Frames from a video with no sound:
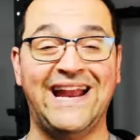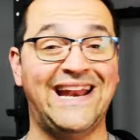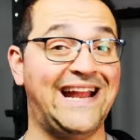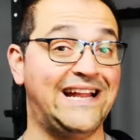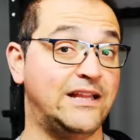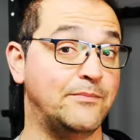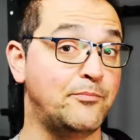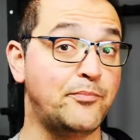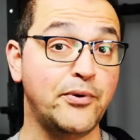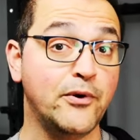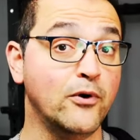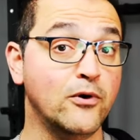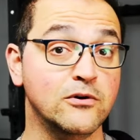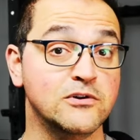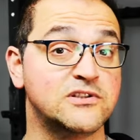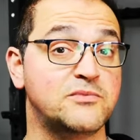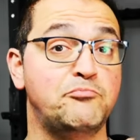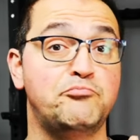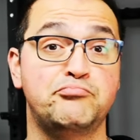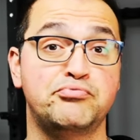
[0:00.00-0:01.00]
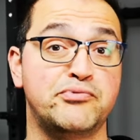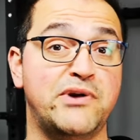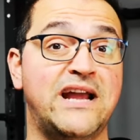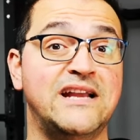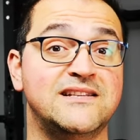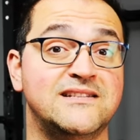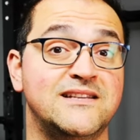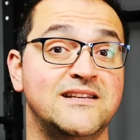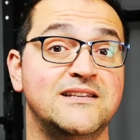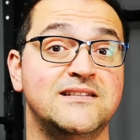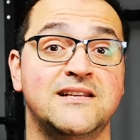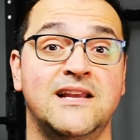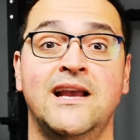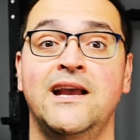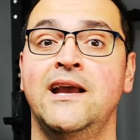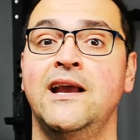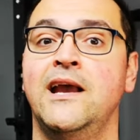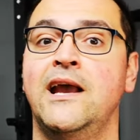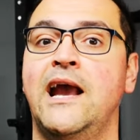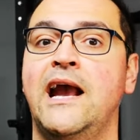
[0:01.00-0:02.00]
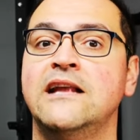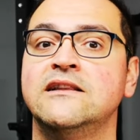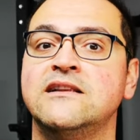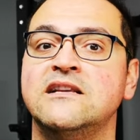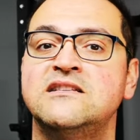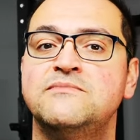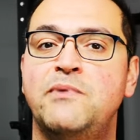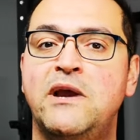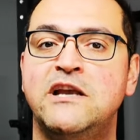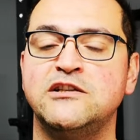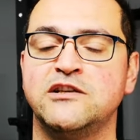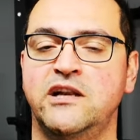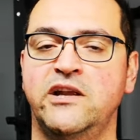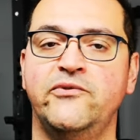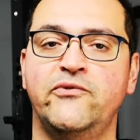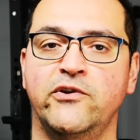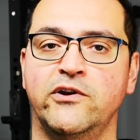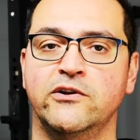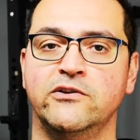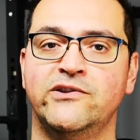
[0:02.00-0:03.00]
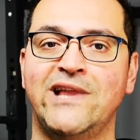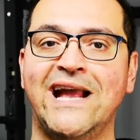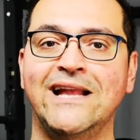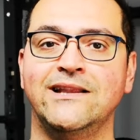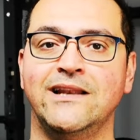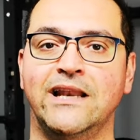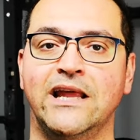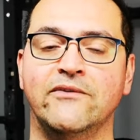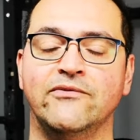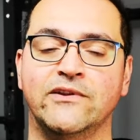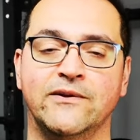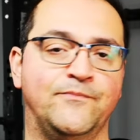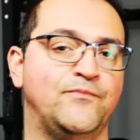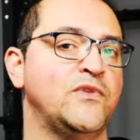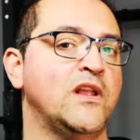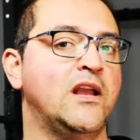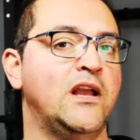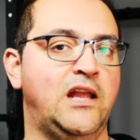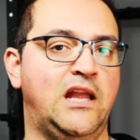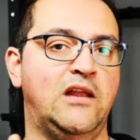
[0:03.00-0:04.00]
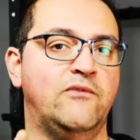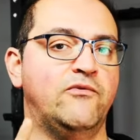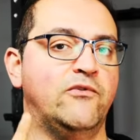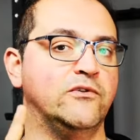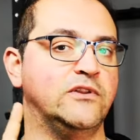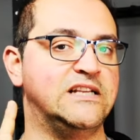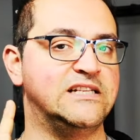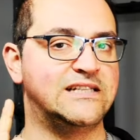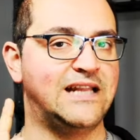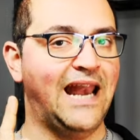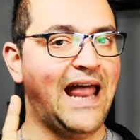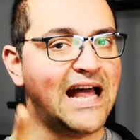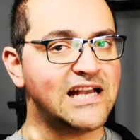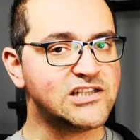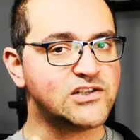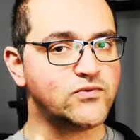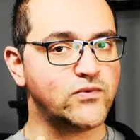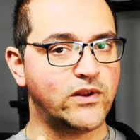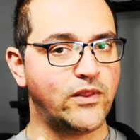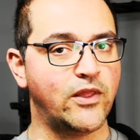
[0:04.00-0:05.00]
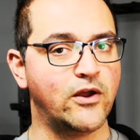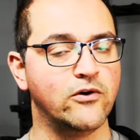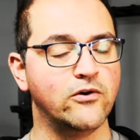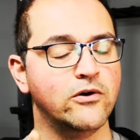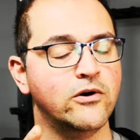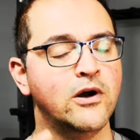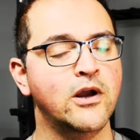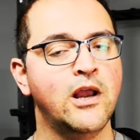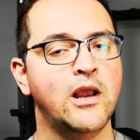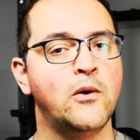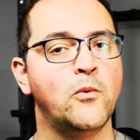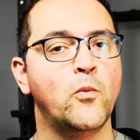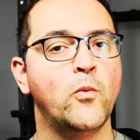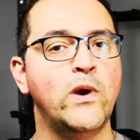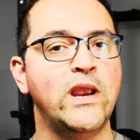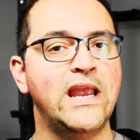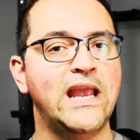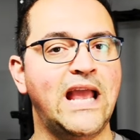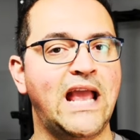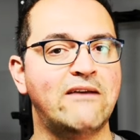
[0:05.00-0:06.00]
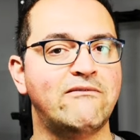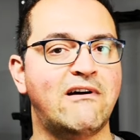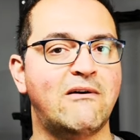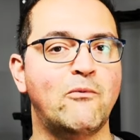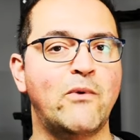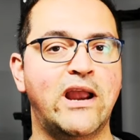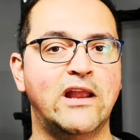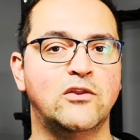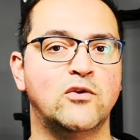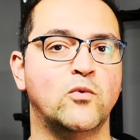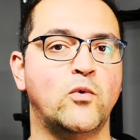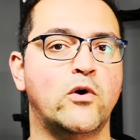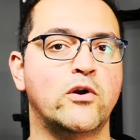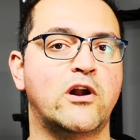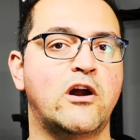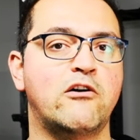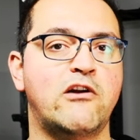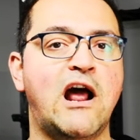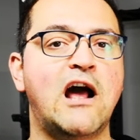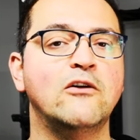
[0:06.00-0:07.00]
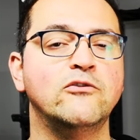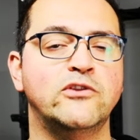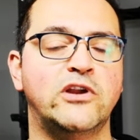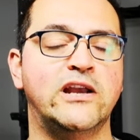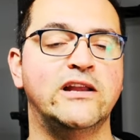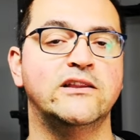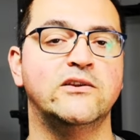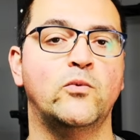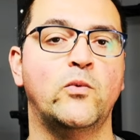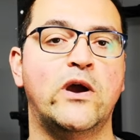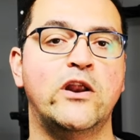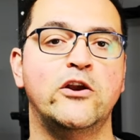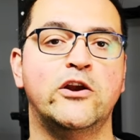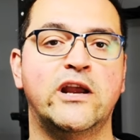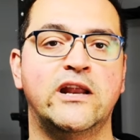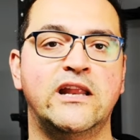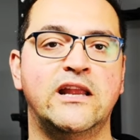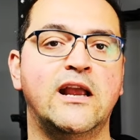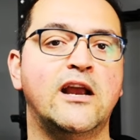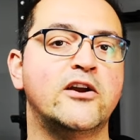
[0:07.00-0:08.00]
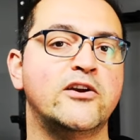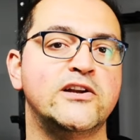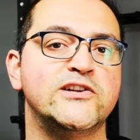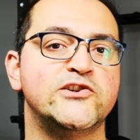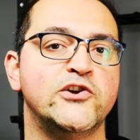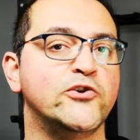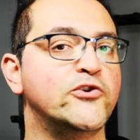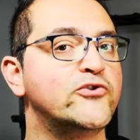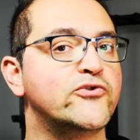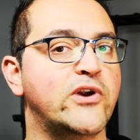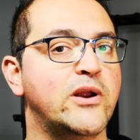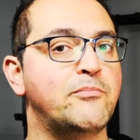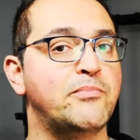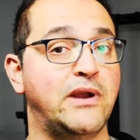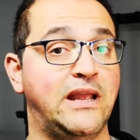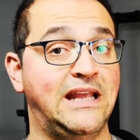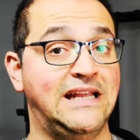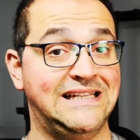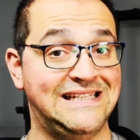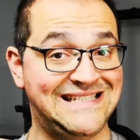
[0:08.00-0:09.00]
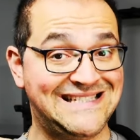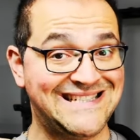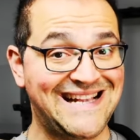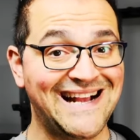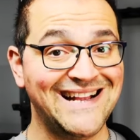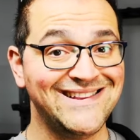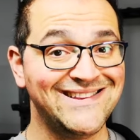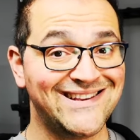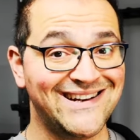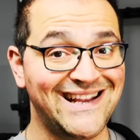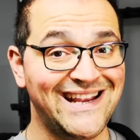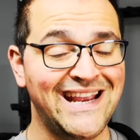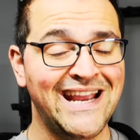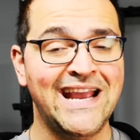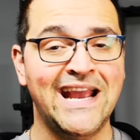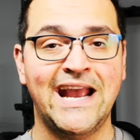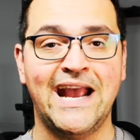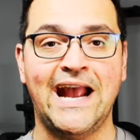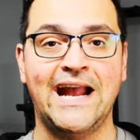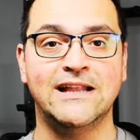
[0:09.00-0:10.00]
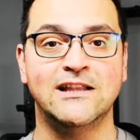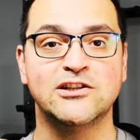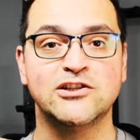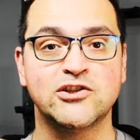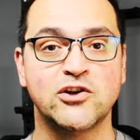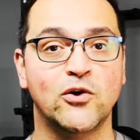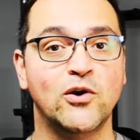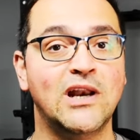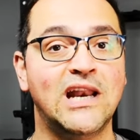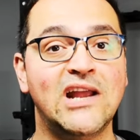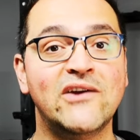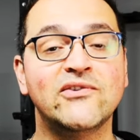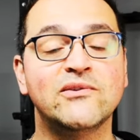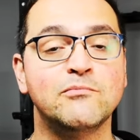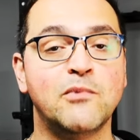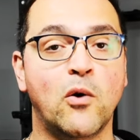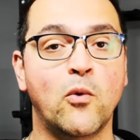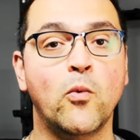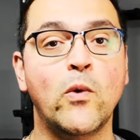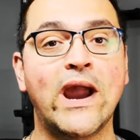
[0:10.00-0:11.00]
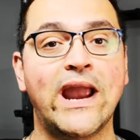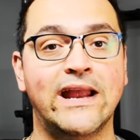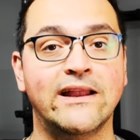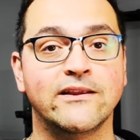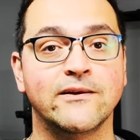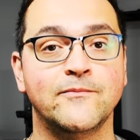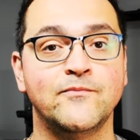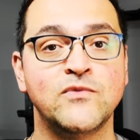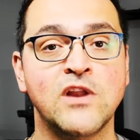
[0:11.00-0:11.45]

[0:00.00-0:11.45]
any other pulls, presses, and especially for your deadlift. And for this last one though, we have a way to work around it where you can increase your grip instantly and so lift more weight.